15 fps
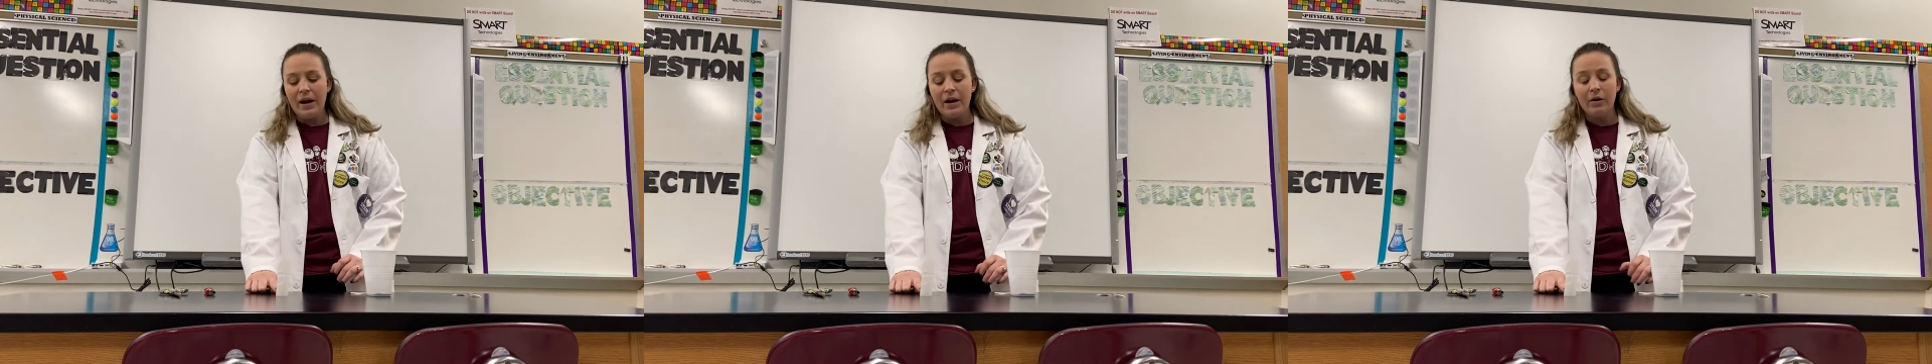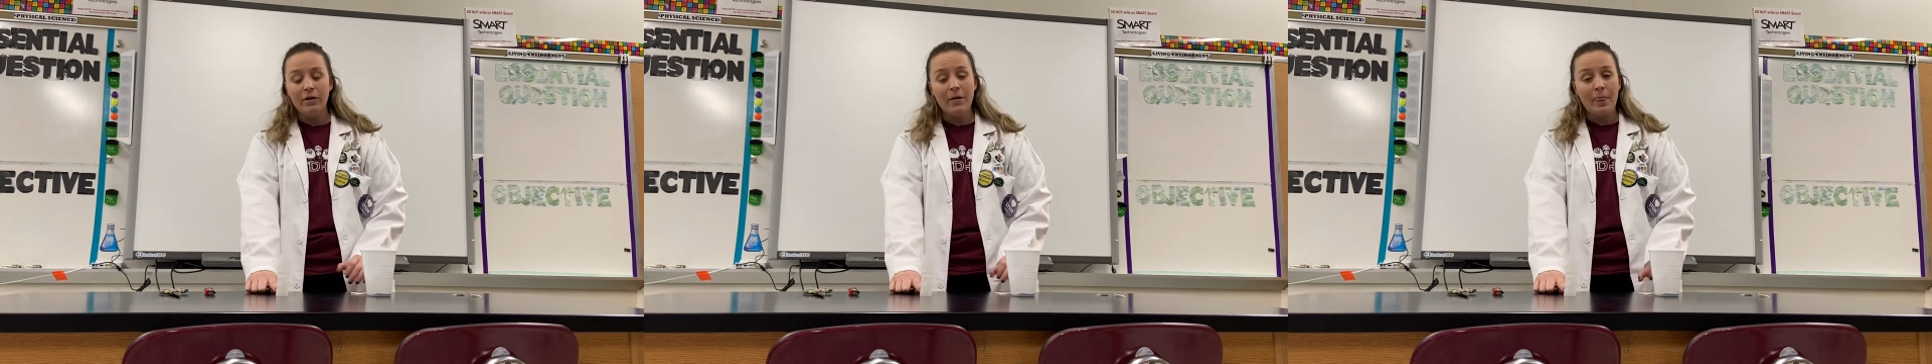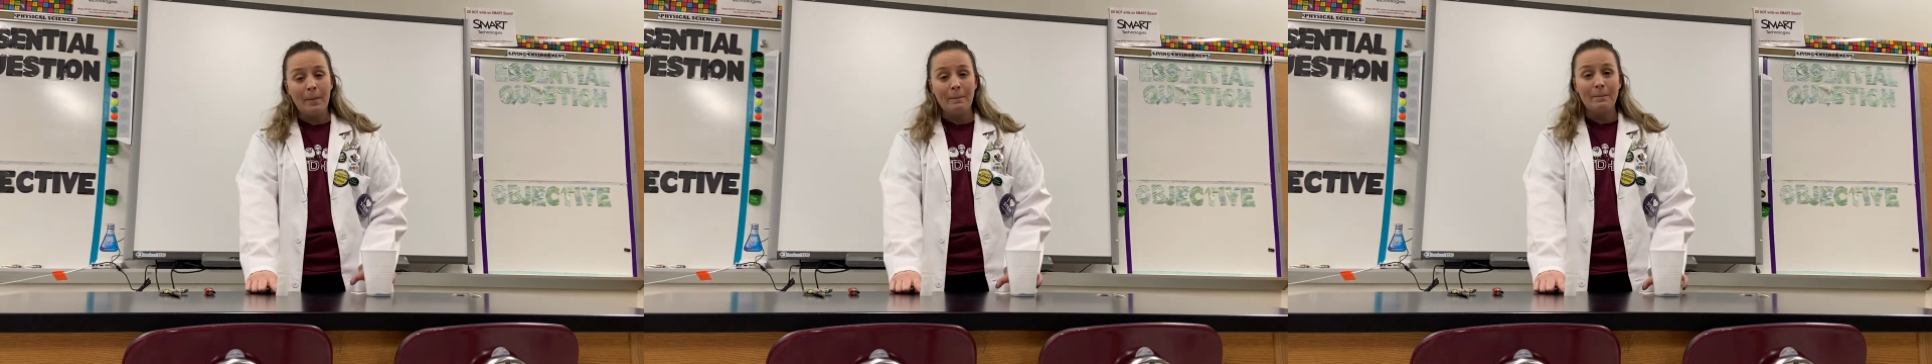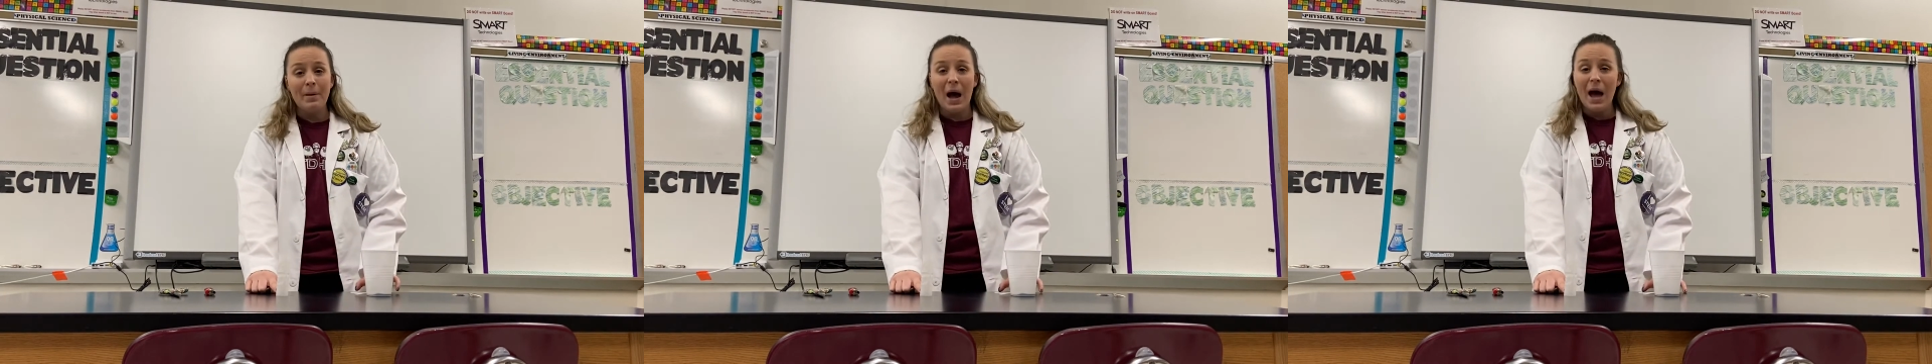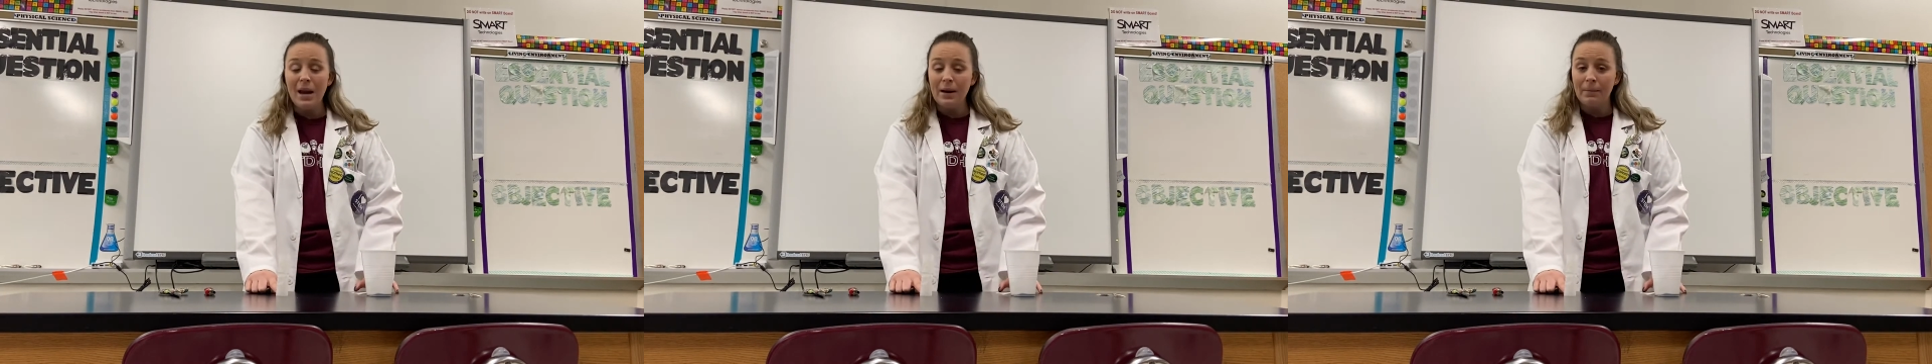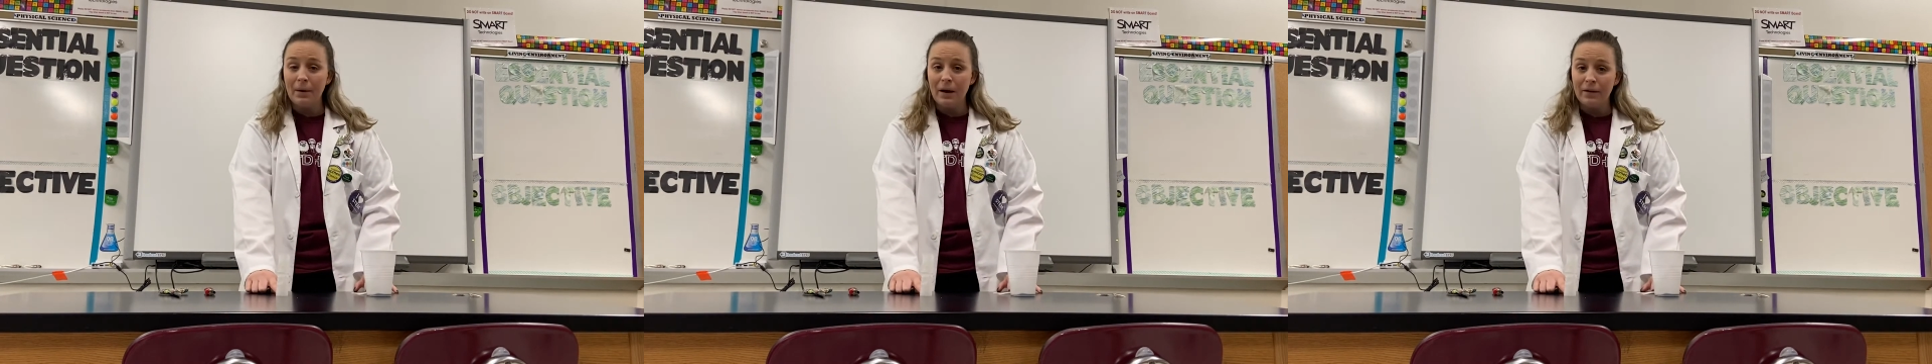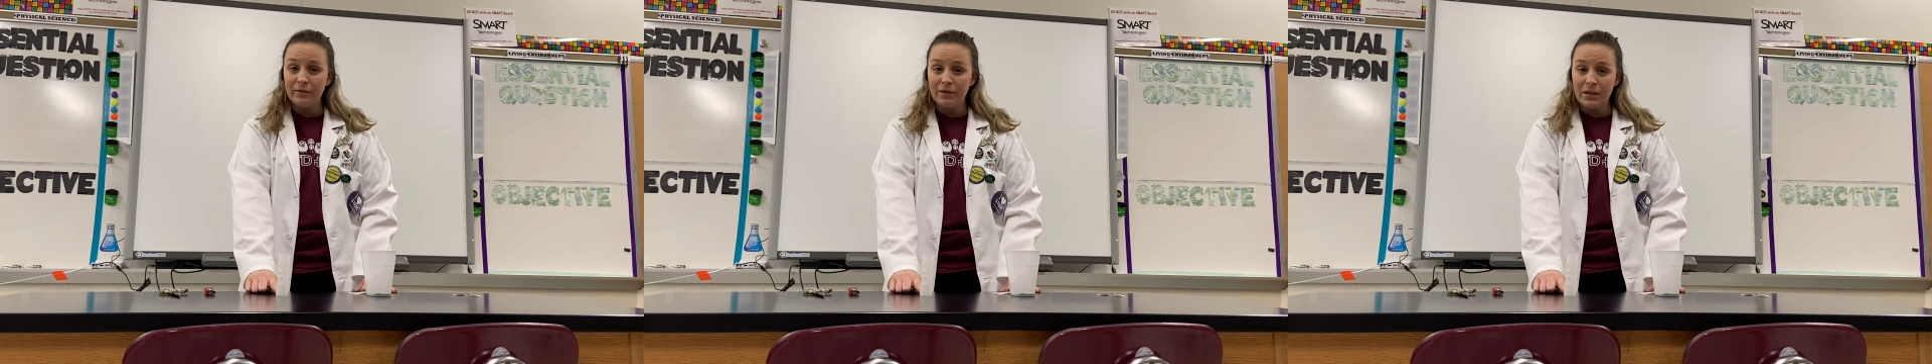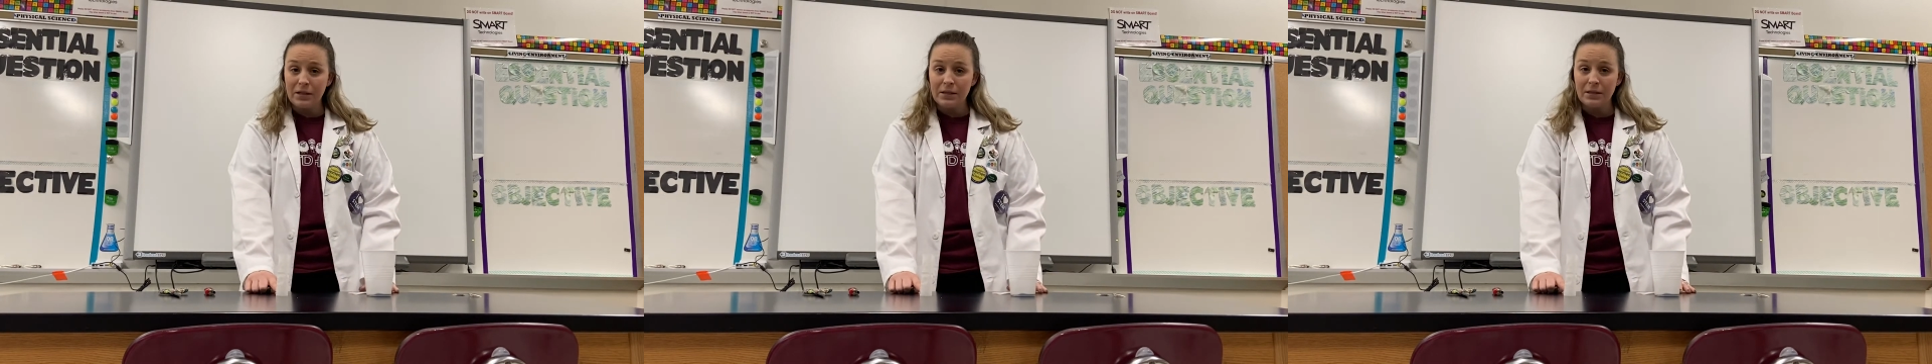air at the bottom
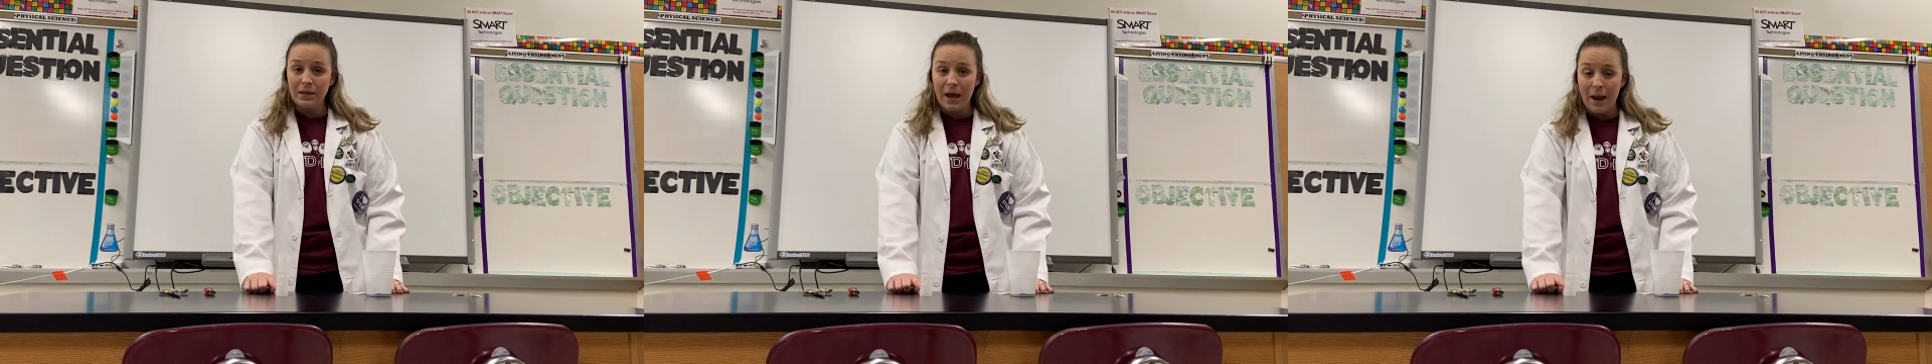of this